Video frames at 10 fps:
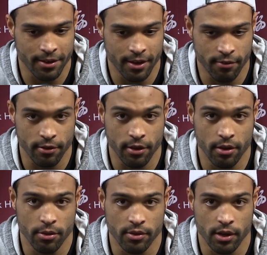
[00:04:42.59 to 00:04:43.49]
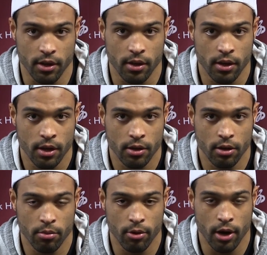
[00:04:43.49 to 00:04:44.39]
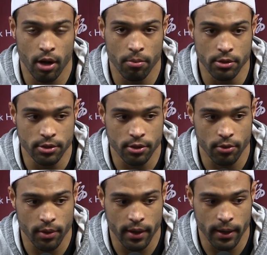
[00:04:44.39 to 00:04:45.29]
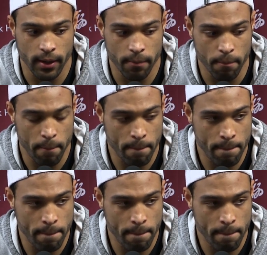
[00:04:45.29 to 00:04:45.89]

definitely it was a good morale booster to win that game.